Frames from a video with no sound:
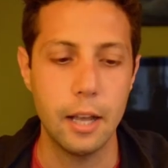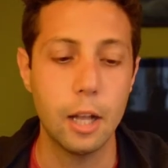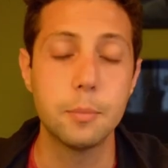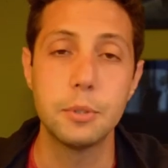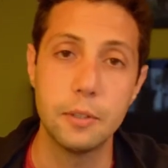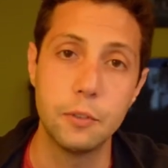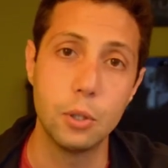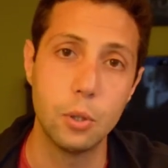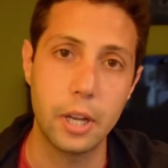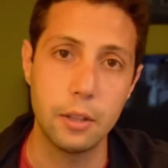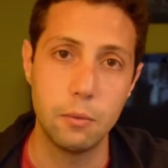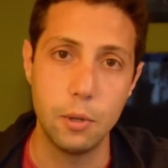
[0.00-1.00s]
helps if you
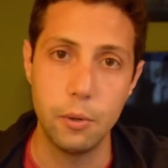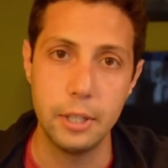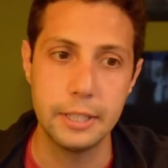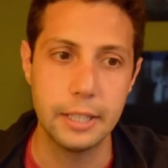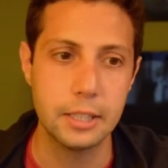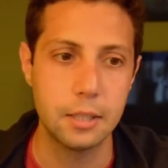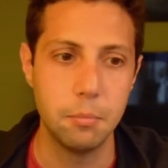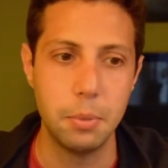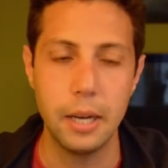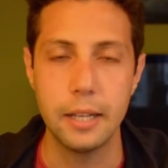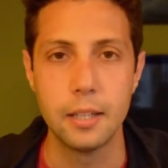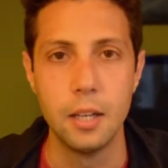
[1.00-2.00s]
look at the rotor disc,
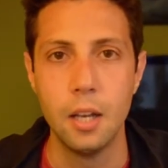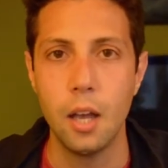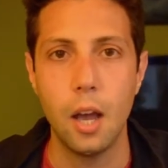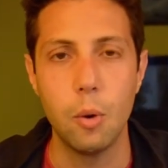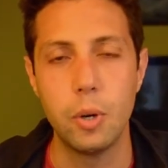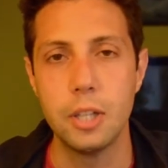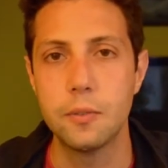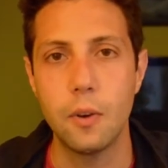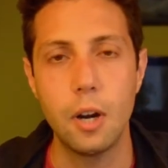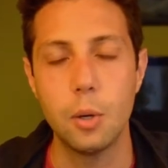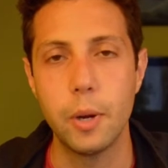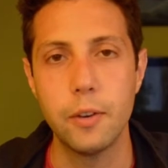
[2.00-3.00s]
but when it's
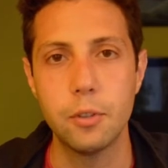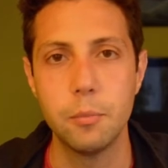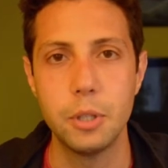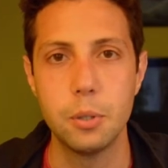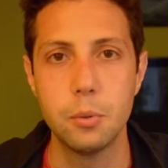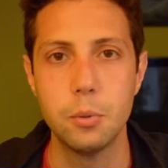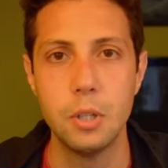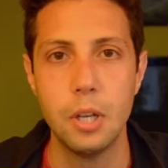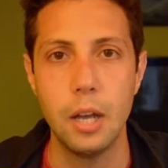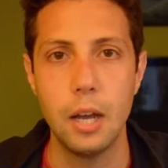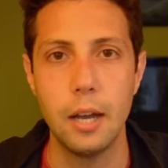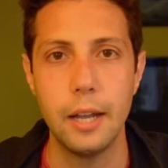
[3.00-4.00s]
far away from you
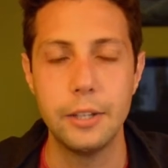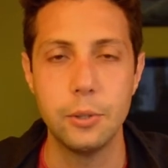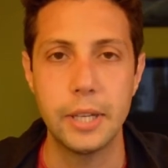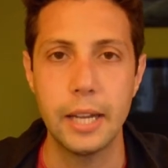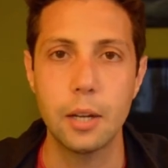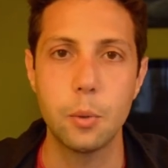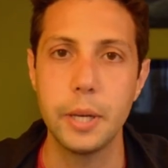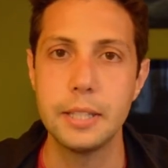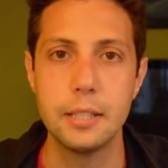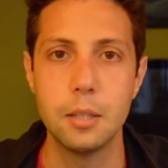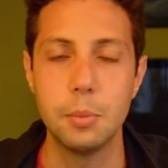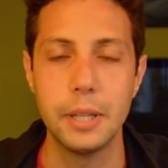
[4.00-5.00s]
and you can't quite
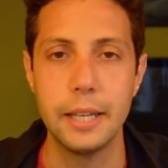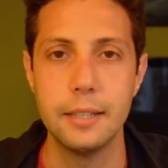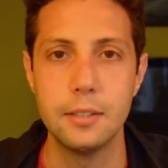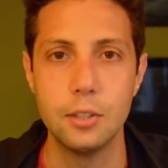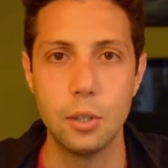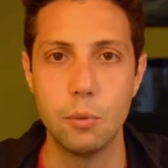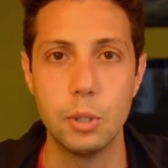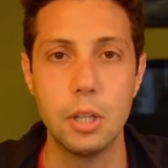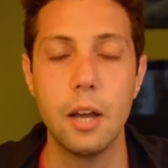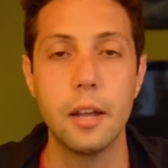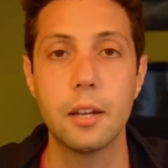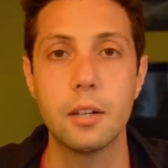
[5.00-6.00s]
see the blades, you're
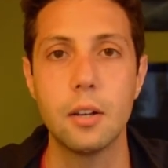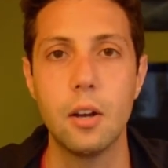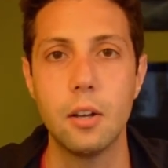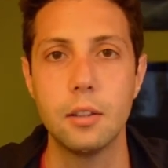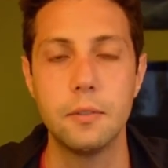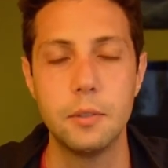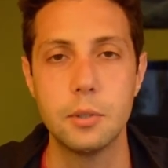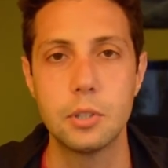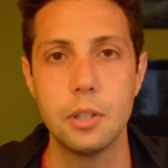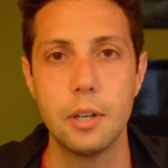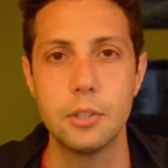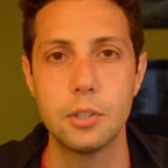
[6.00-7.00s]
relying on the fuselage.